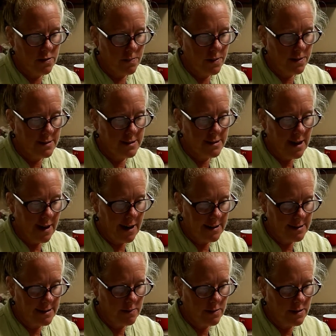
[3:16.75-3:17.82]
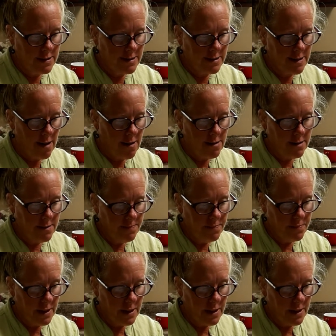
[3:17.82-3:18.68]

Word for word: both sides with salt.